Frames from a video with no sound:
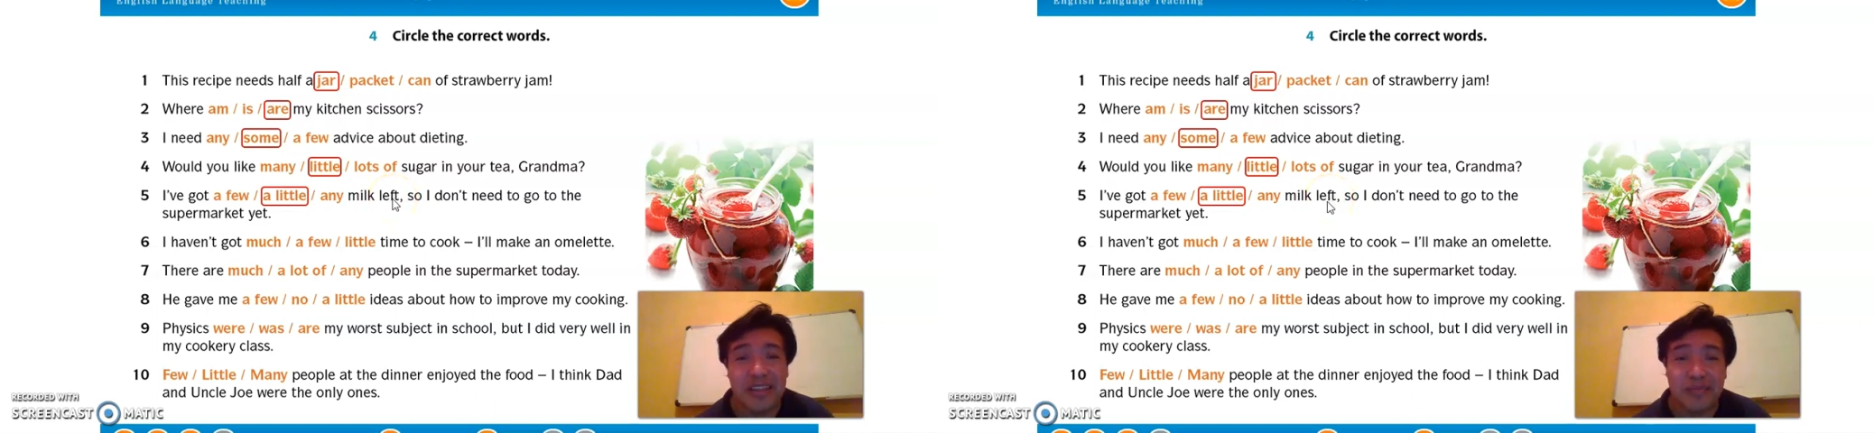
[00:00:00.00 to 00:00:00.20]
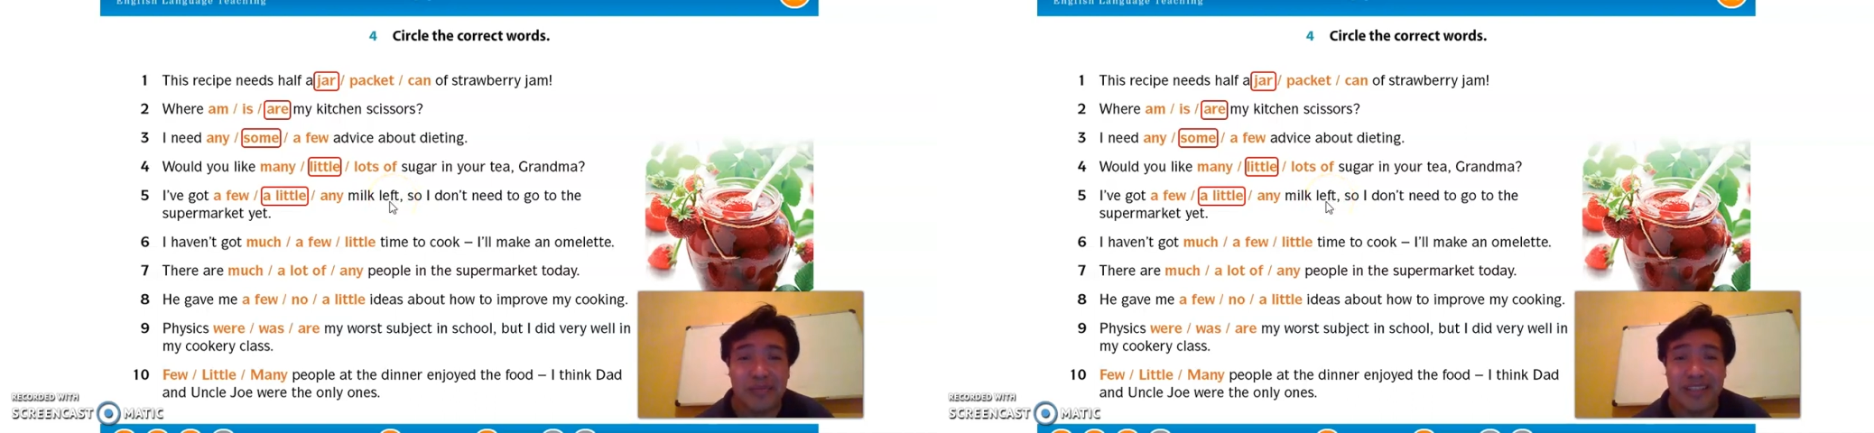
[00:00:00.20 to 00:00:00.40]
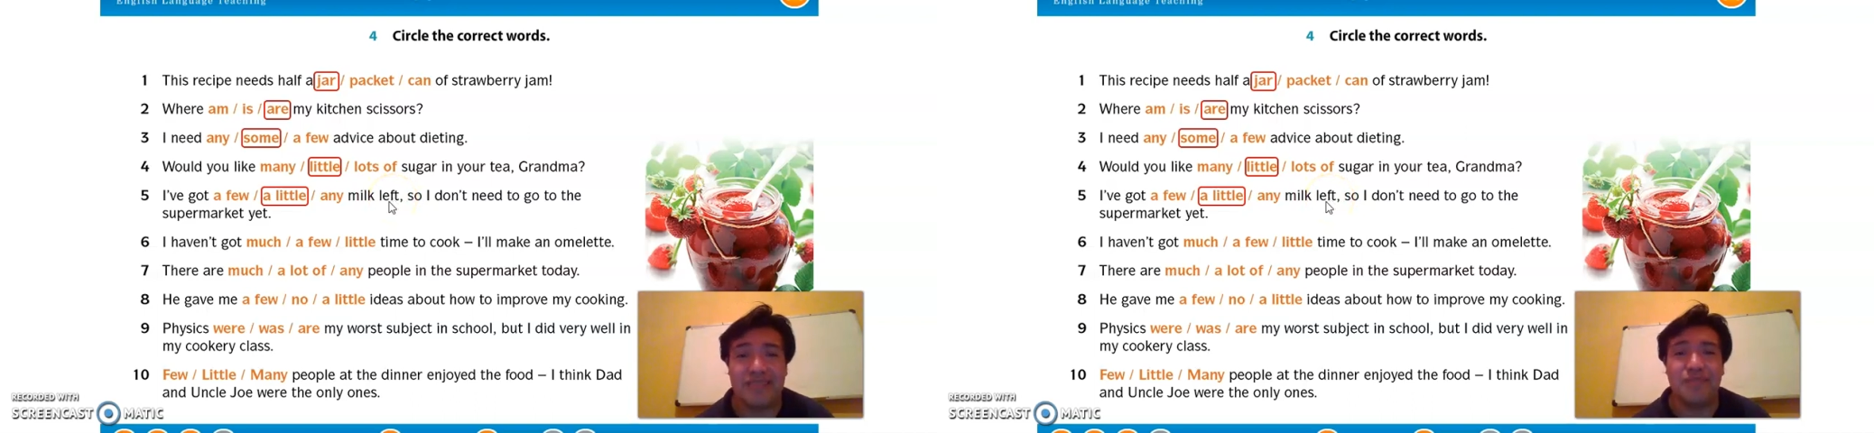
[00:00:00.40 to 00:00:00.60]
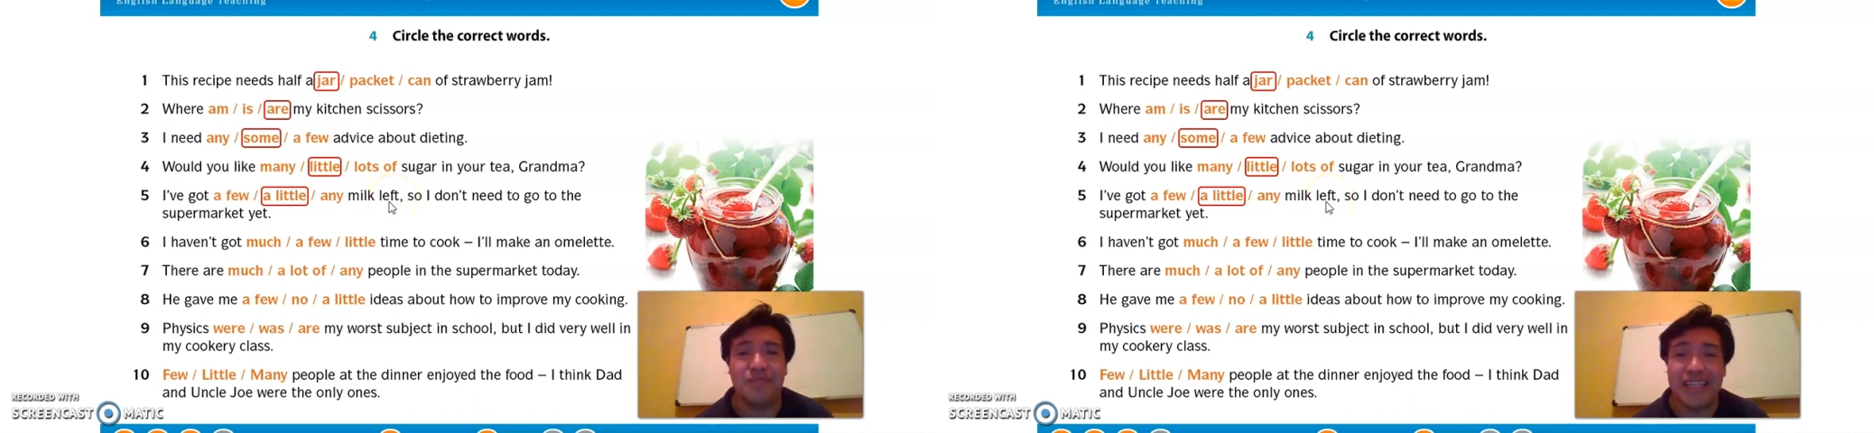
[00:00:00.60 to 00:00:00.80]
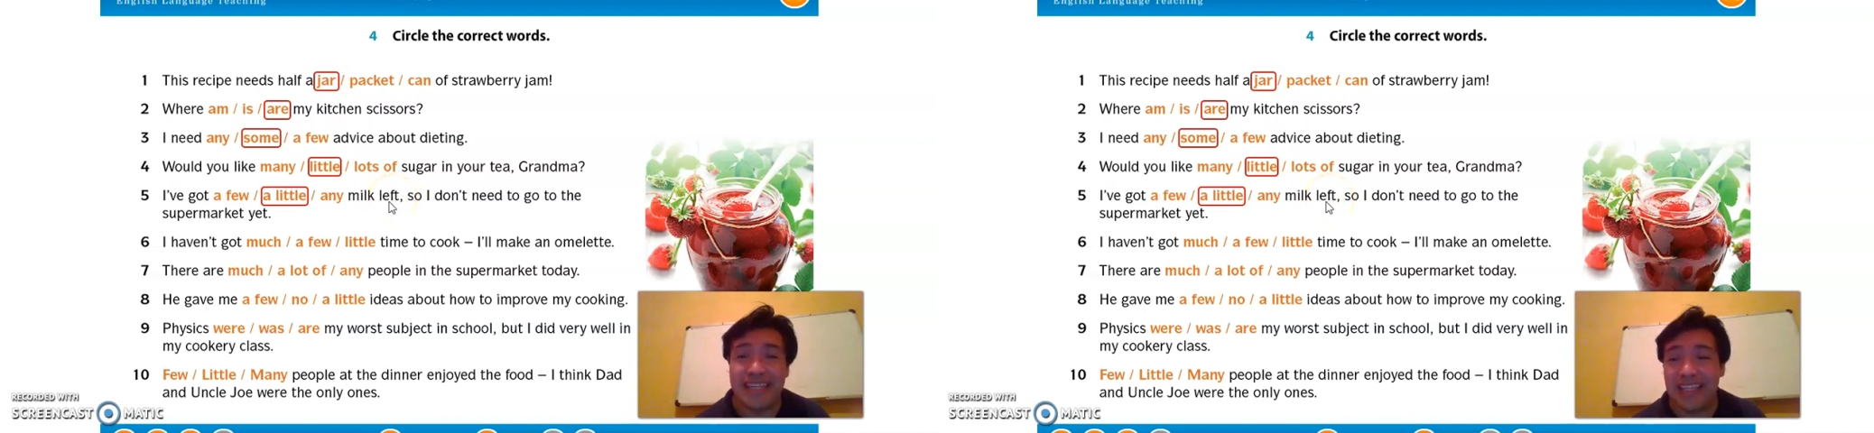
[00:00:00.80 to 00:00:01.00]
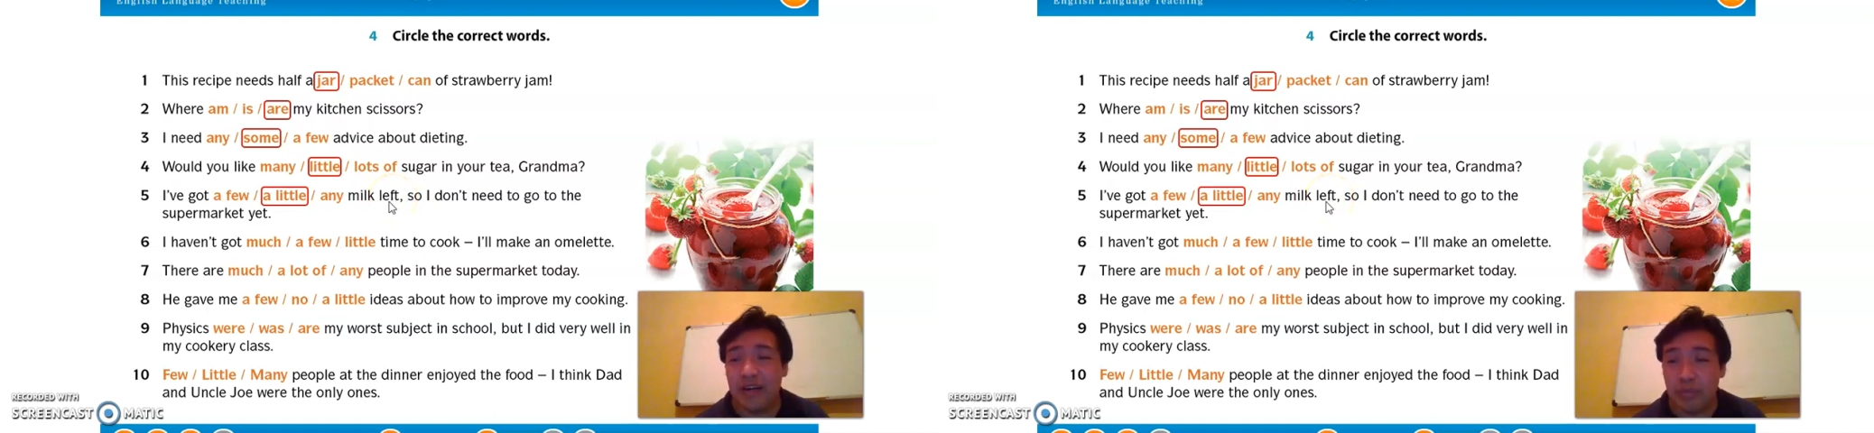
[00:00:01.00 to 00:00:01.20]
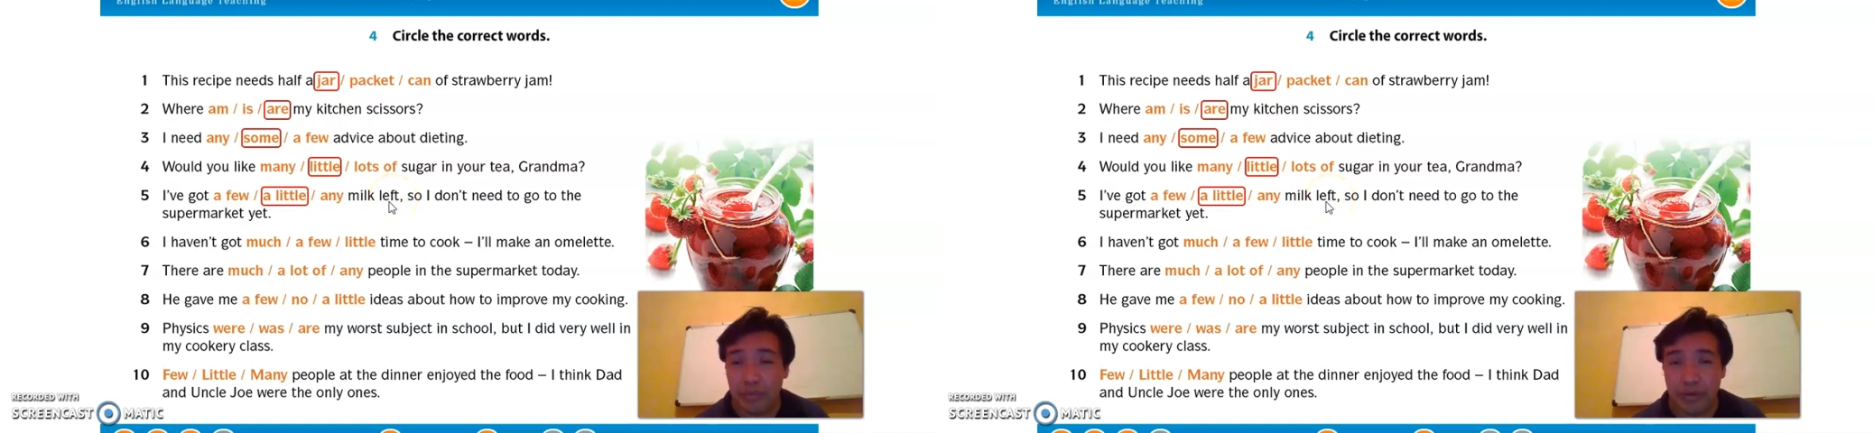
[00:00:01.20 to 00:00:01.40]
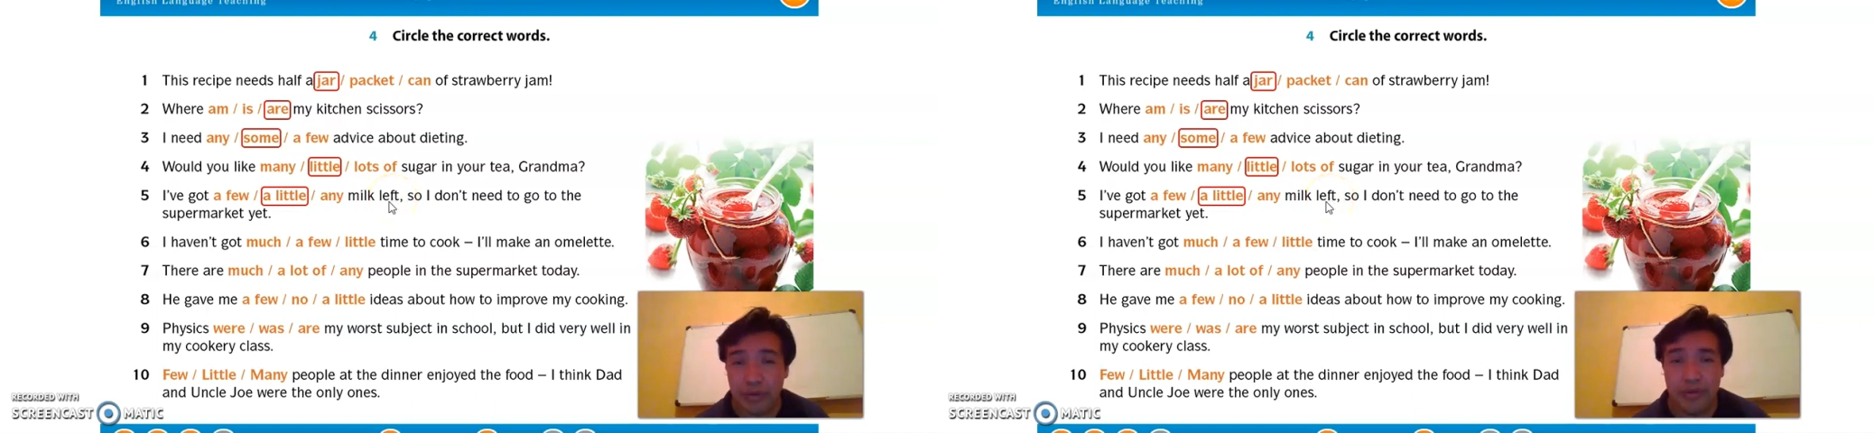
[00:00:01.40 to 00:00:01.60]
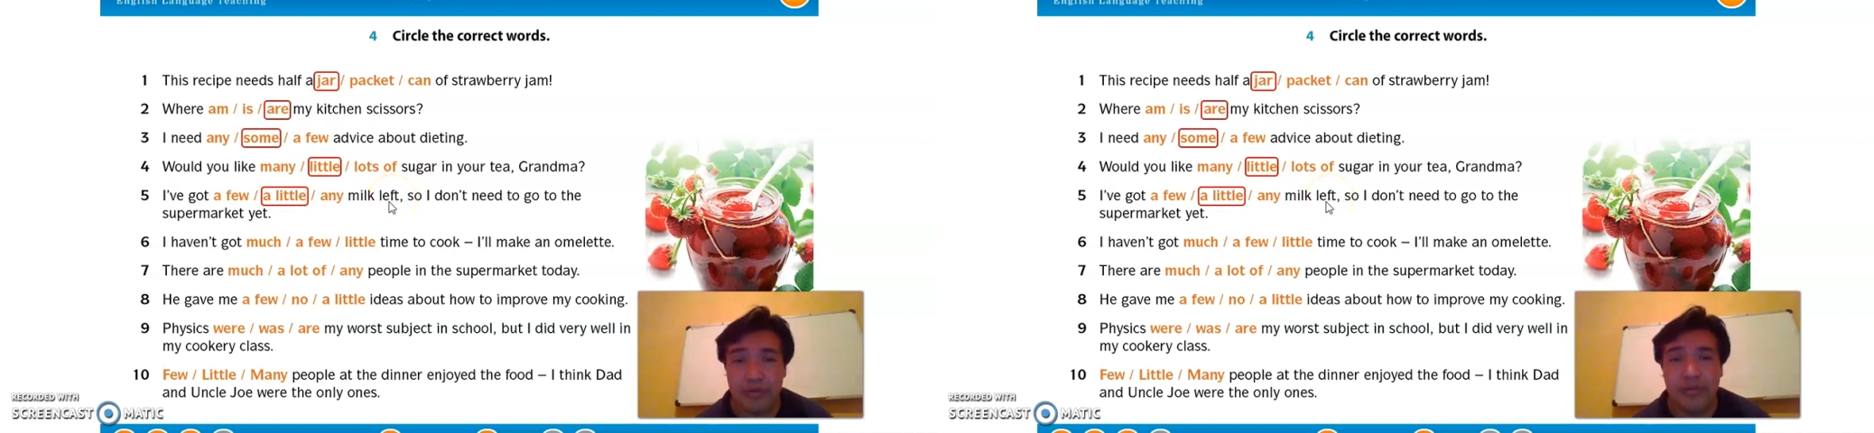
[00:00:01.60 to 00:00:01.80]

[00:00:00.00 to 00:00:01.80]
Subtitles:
that means me queda un poco.